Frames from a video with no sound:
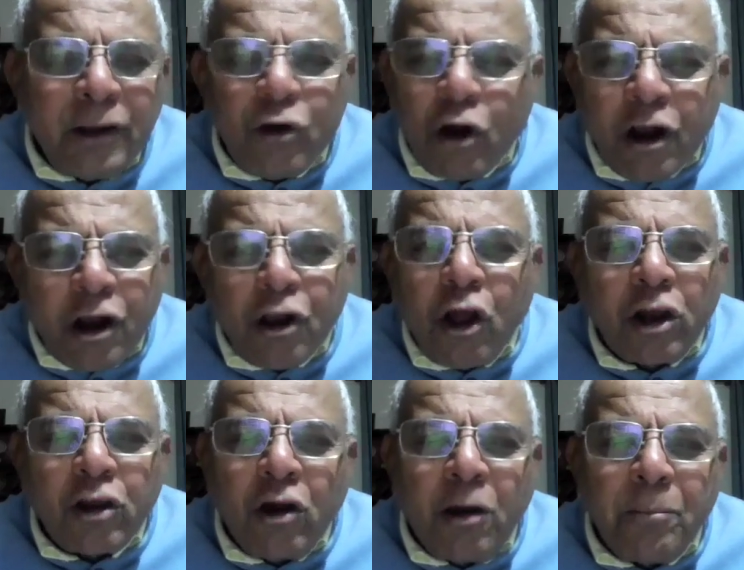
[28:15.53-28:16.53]
Not at
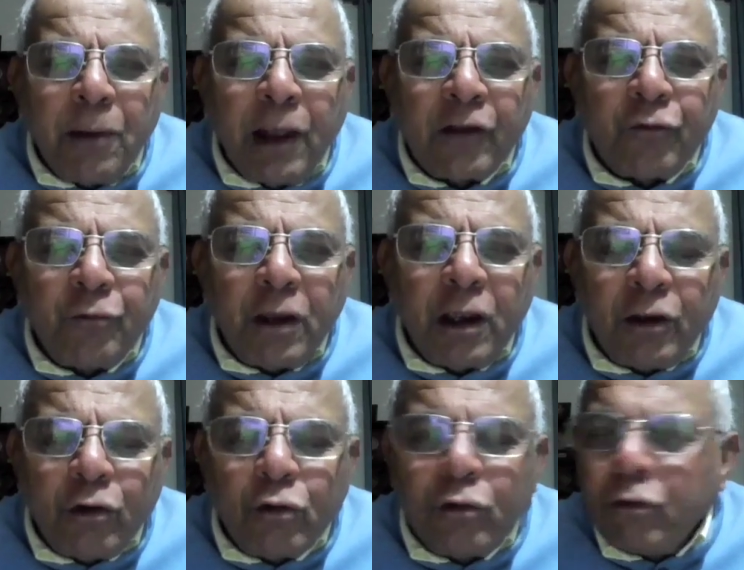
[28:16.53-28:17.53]
all complex.
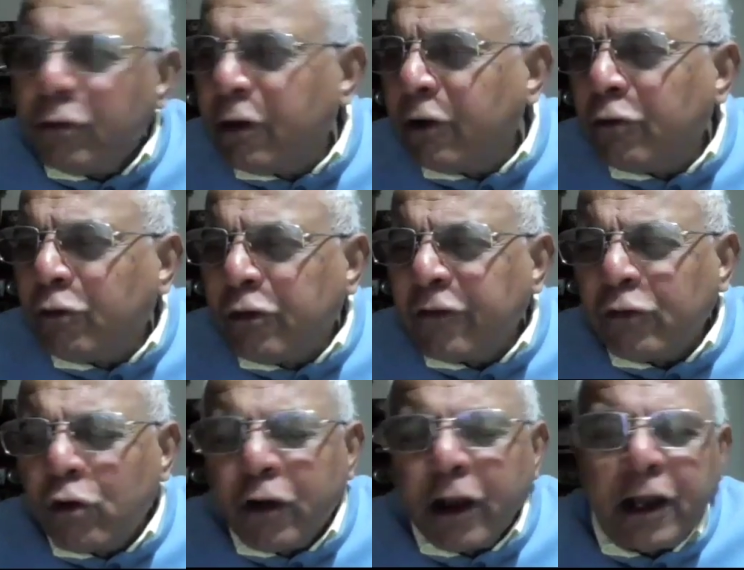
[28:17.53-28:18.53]
You
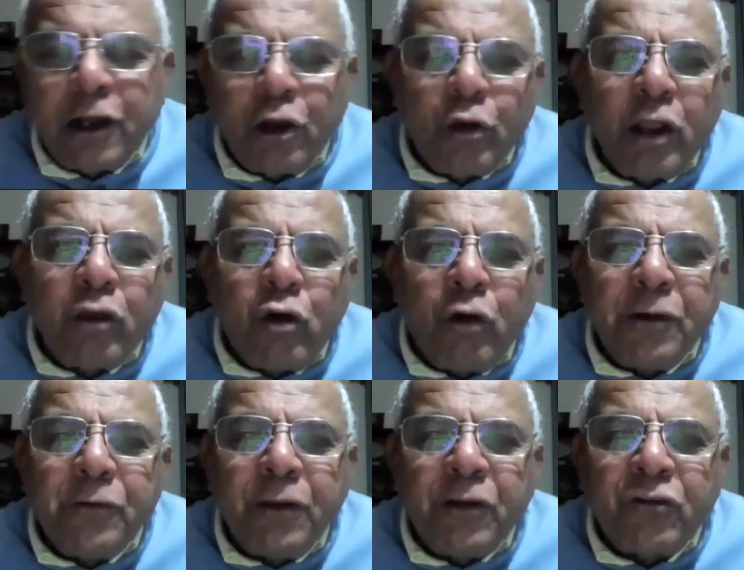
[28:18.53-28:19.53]
just look at it. During
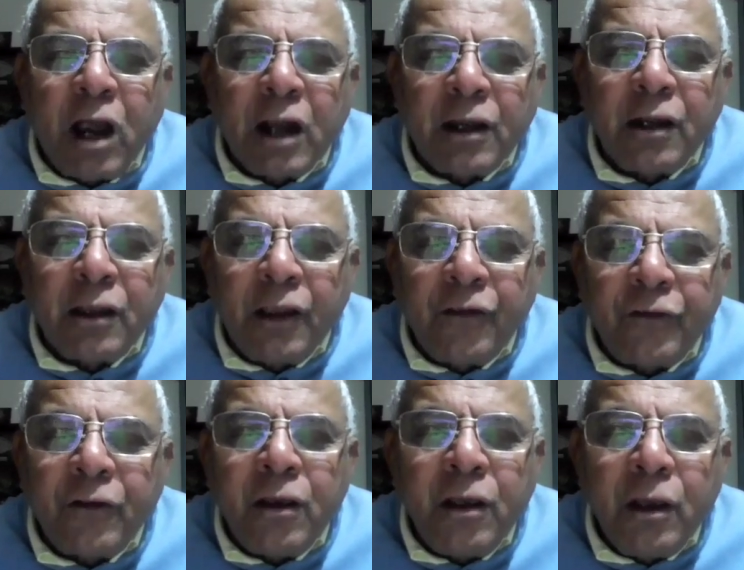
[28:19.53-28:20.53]
COVID, we started
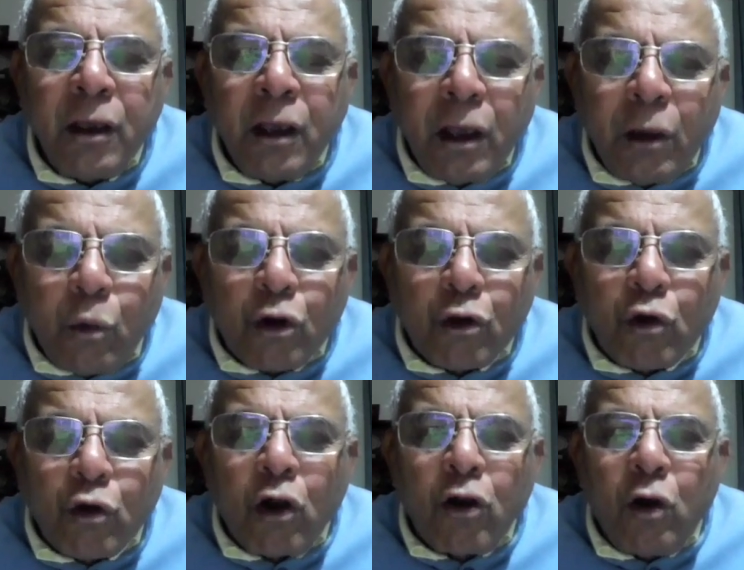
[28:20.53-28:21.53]
this, what
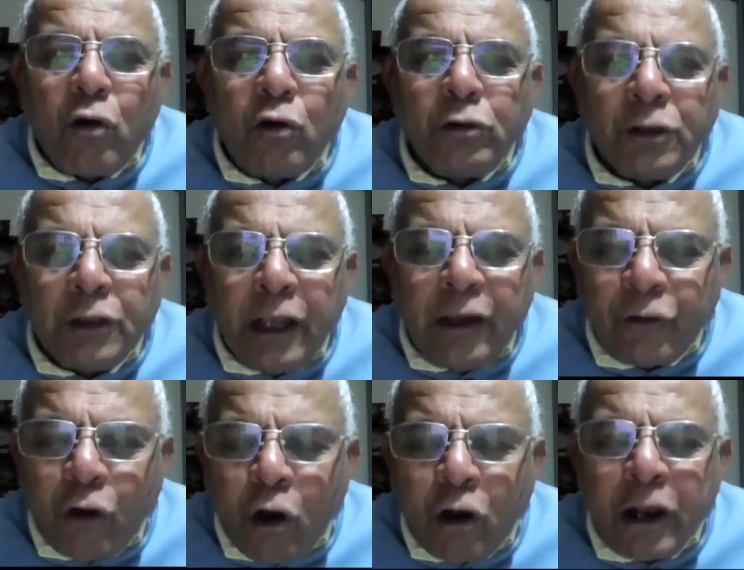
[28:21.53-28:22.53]
you call
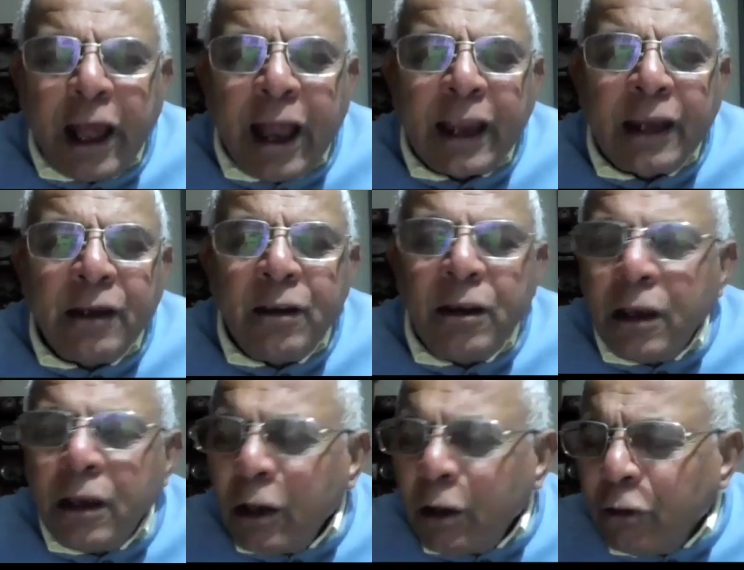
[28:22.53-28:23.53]
these online,
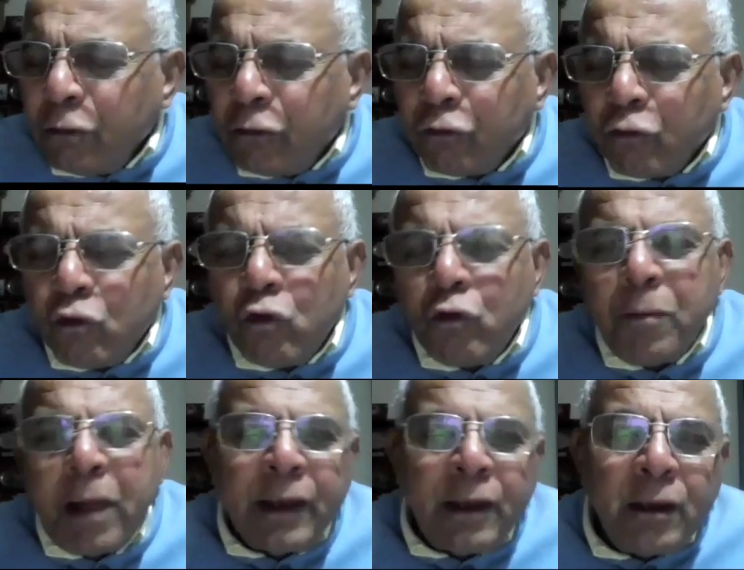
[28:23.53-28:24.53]

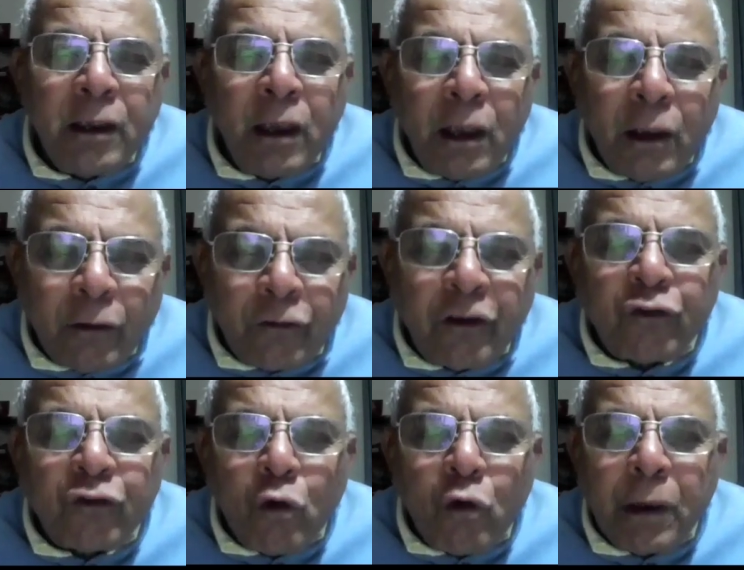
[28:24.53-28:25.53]
Zoom and
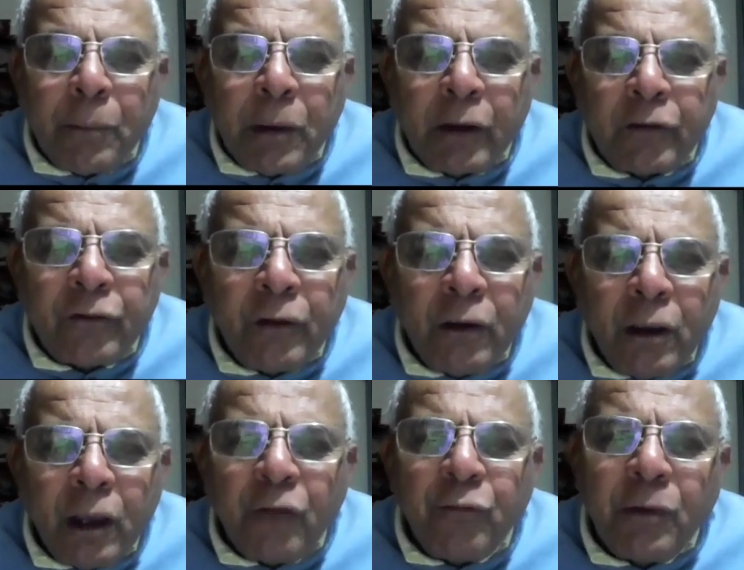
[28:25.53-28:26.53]
Cisco WebEx.
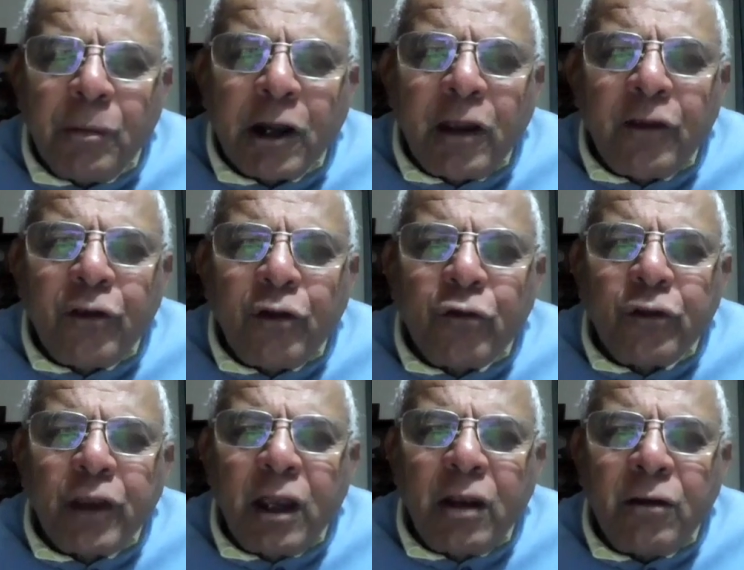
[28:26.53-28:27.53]
Everybody is
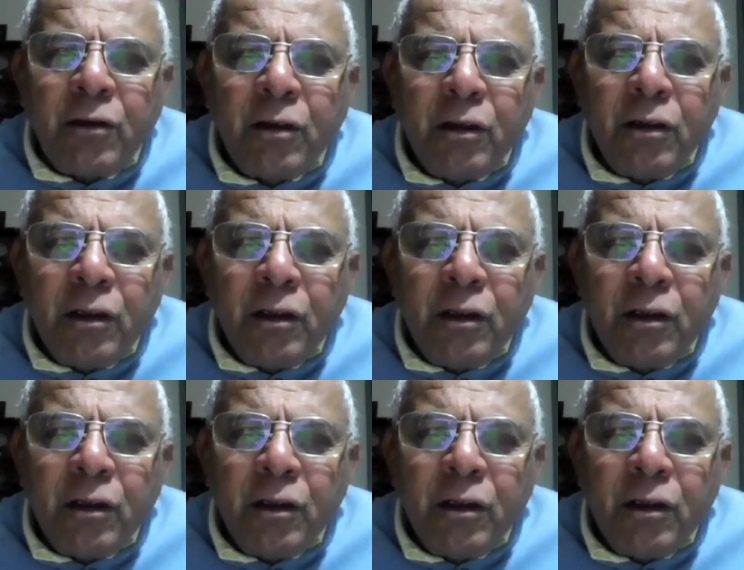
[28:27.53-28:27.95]
using it.